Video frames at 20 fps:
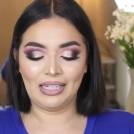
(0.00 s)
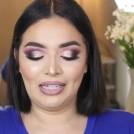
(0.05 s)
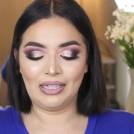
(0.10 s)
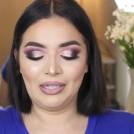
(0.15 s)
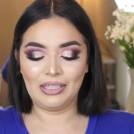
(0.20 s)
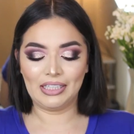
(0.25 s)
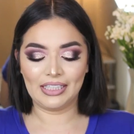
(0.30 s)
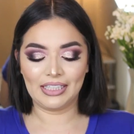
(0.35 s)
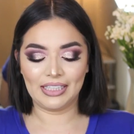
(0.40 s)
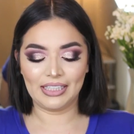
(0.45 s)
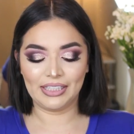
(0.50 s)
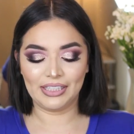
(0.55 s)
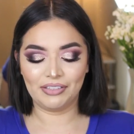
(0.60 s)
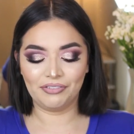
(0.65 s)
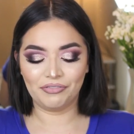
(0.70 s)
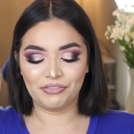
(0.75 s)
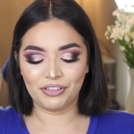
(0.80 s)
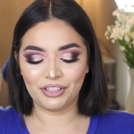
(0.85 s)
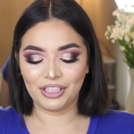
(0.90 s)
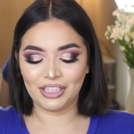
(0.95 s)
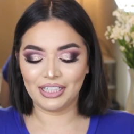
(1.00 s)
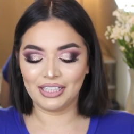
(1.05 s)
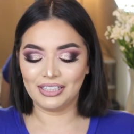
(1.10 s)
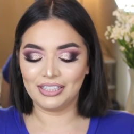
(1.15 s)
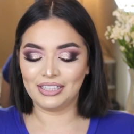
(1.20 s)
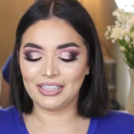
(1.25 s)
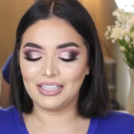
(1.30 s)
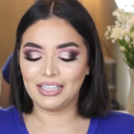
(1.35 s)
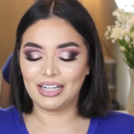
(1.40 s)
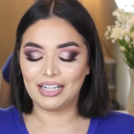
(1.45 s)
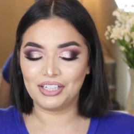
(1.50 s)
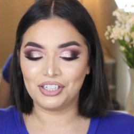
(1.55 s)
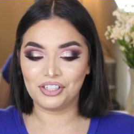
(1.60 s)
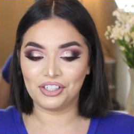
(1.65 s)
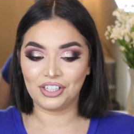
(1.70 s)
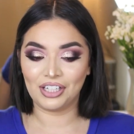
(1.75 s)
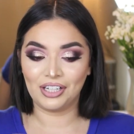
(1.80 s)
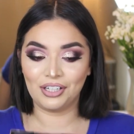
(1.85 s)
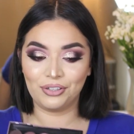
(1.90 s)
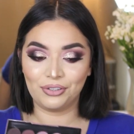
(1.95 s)
I couldn't forget the
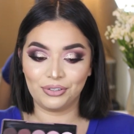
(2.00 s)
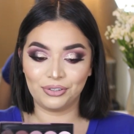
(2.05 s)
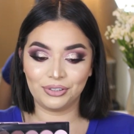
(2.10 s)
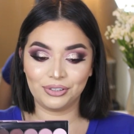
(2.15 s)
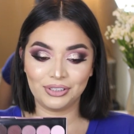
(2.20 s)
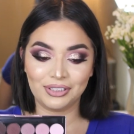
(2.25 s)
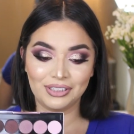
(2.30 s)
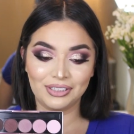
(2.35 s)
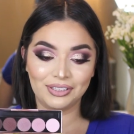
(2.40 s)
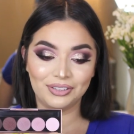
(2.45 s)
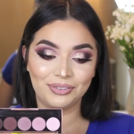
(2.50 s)
eyeshadows.